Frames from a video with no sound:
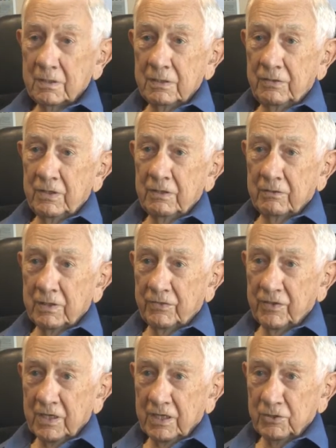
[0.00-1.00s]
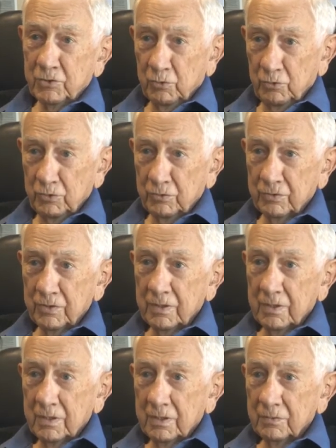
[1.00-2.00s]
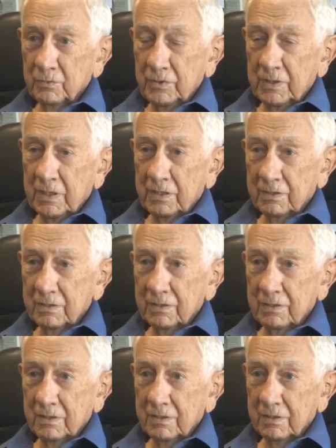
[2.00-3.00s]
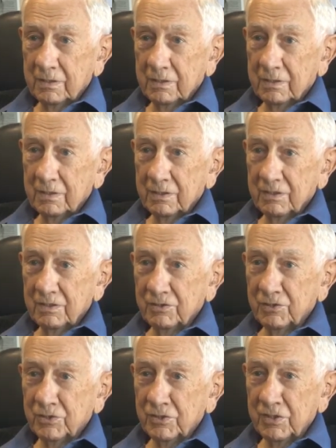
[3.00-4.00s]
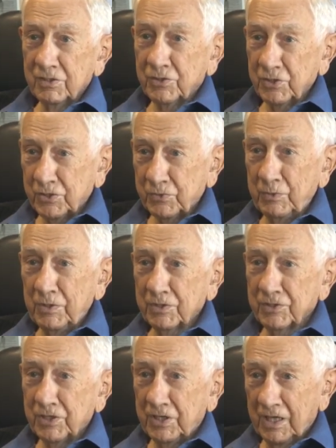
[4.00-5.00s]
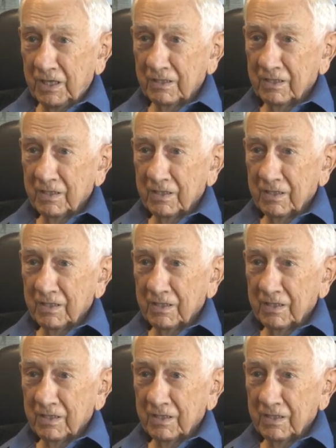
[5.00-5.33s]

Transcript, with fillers: and there I think I told you we had uh, s six meals a day.